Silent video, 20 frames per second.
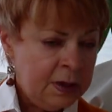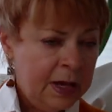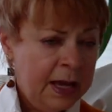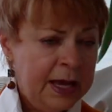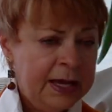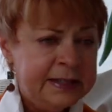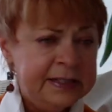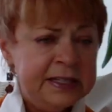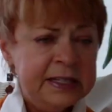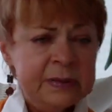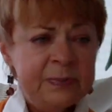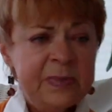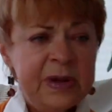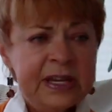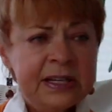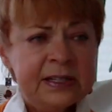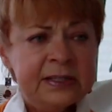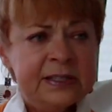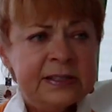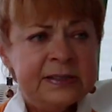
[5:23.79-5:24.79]
I did
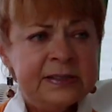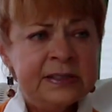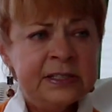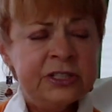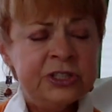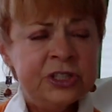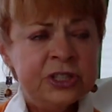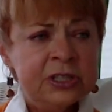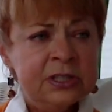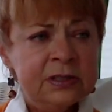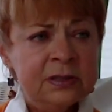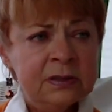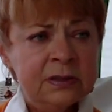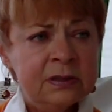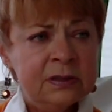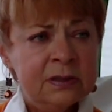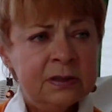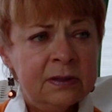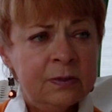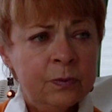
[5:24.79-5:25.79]
make a decision,
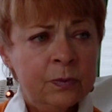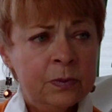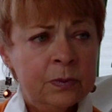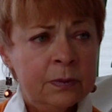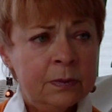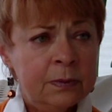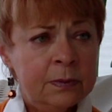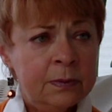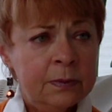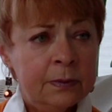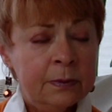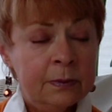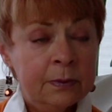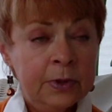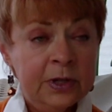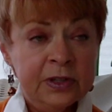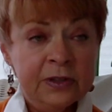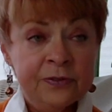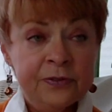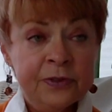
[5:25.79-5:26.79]

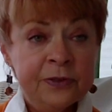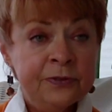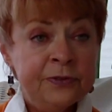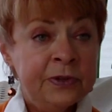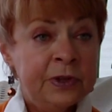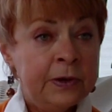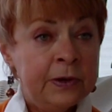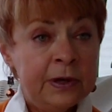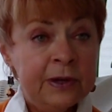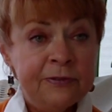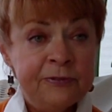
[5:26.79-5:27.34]
one of the very